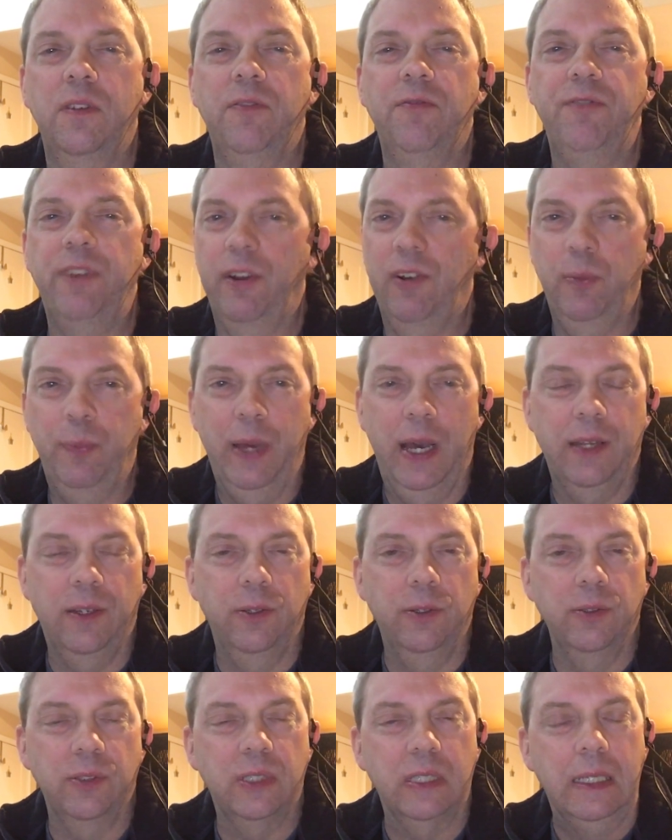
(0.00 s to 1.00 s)
Very bad
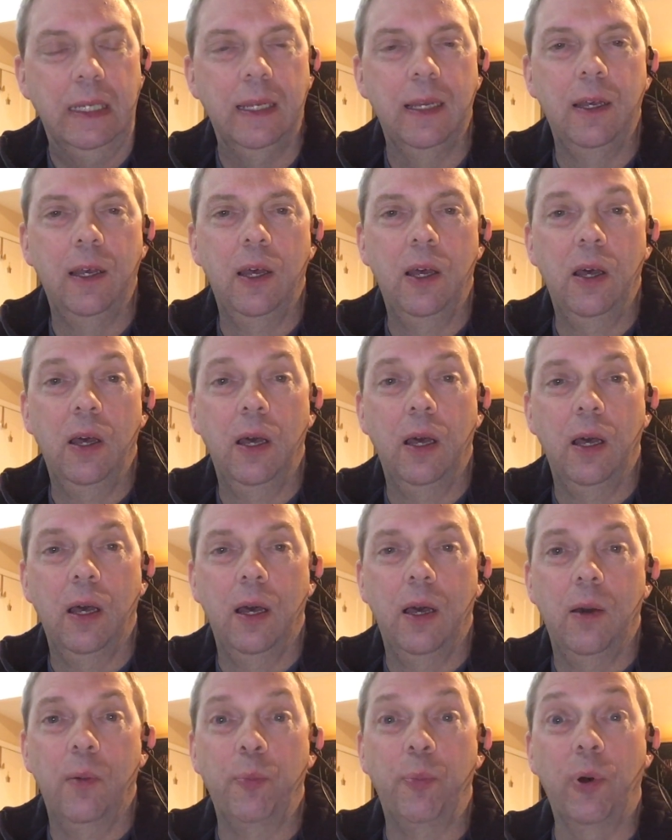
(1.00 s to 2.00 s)
news.
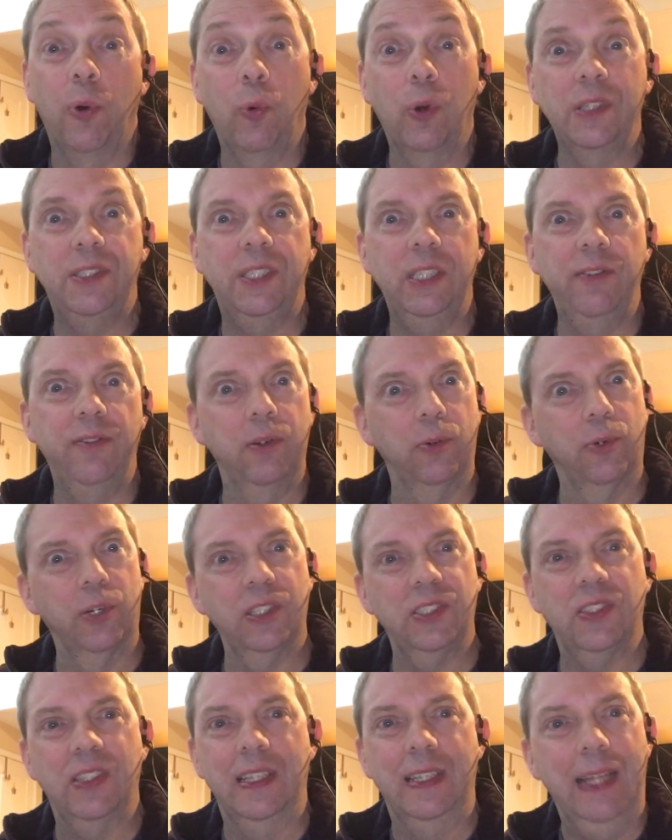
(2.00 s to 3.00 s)
But what's even
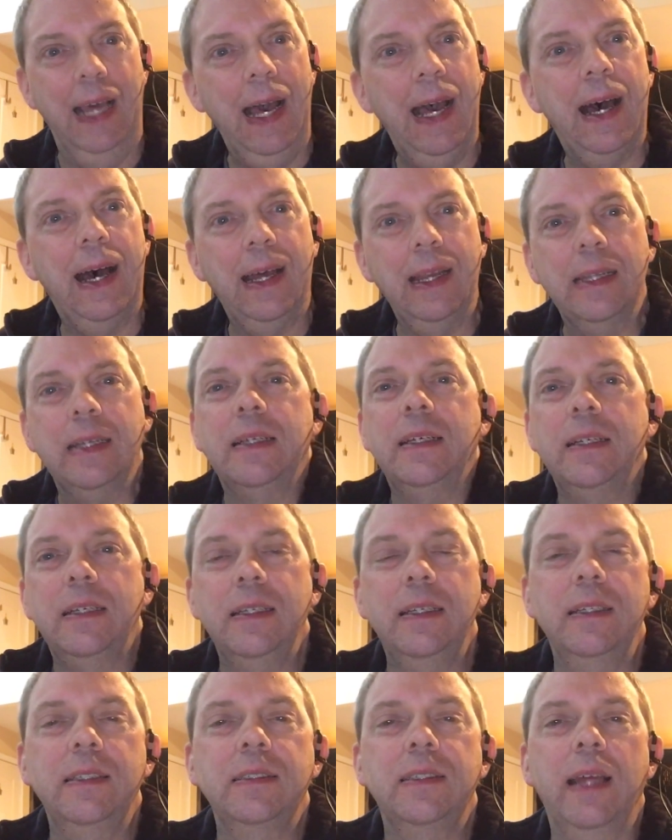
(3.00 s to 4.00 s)
worse than that
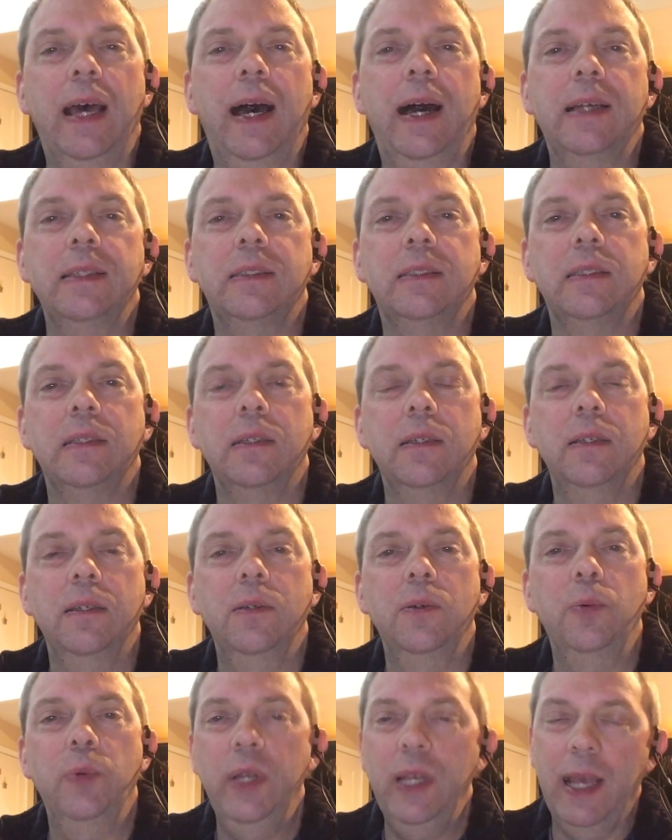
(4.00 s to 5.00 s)
is that
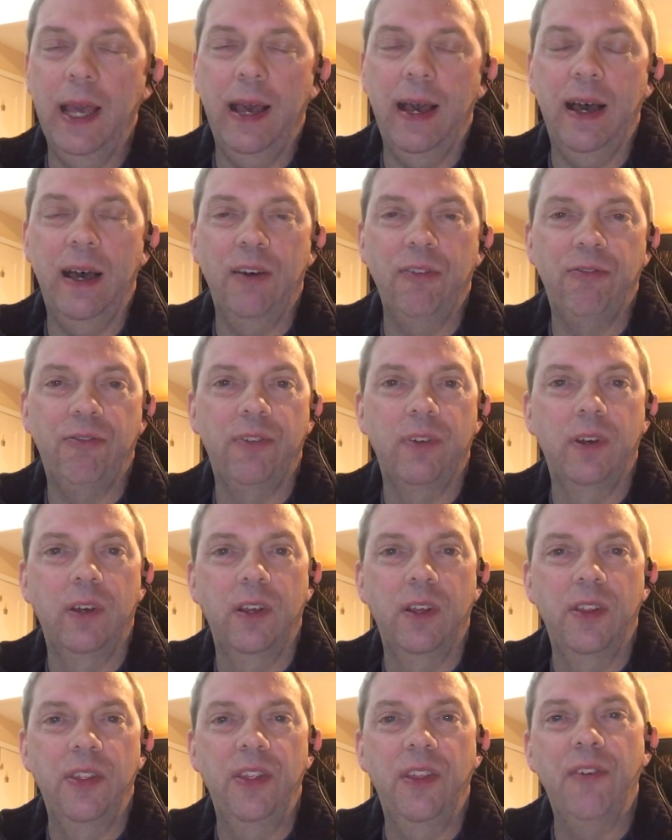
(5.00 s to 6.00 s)
we have
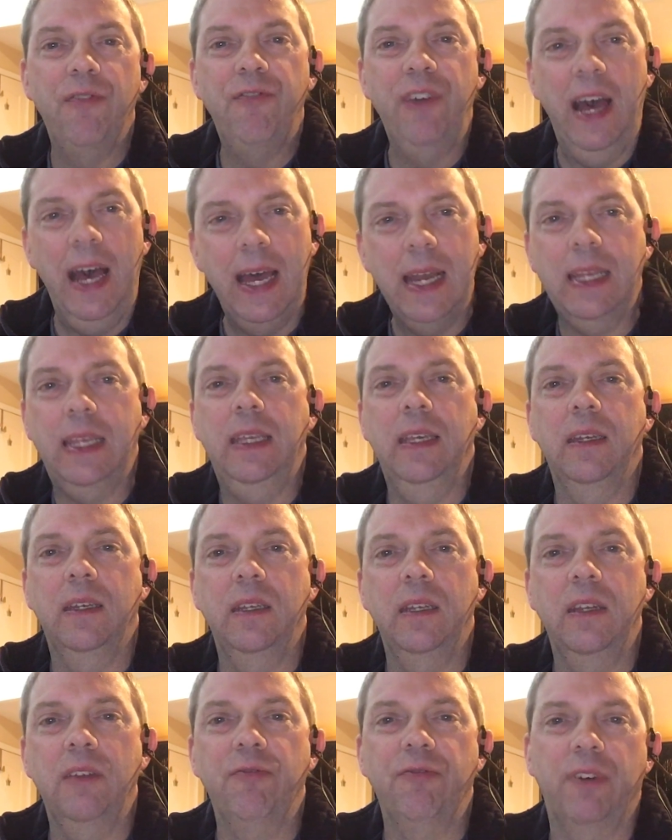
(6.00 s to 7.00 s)
the
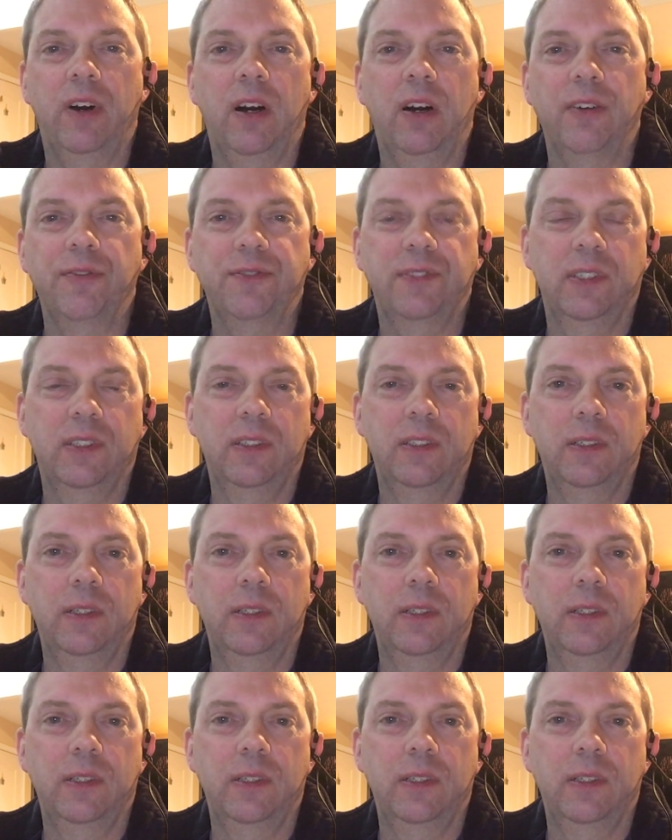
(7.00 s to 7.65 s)
Vatican involved